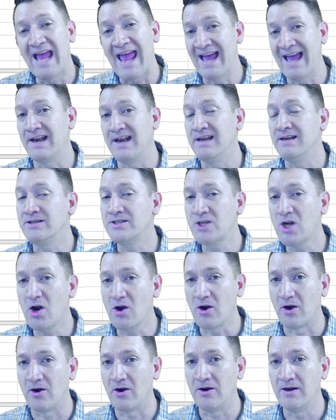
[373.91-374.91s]
and in
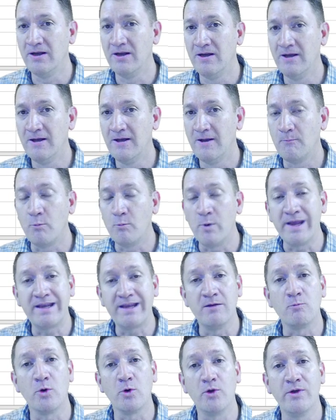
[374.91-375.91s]
turn we
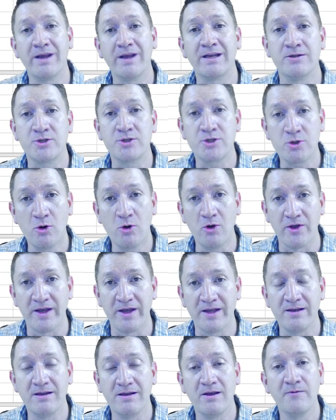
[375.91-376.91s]
can really control
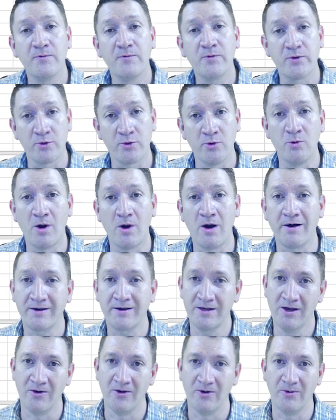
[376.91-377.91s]
it through our
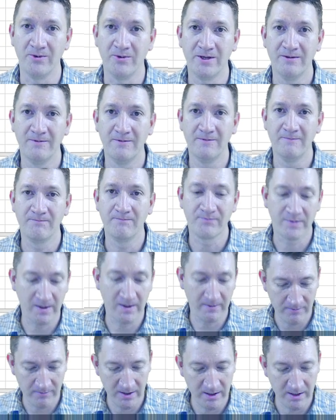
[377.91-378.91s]
code.
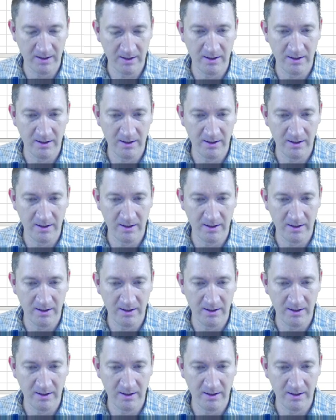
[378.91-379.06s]
Okay?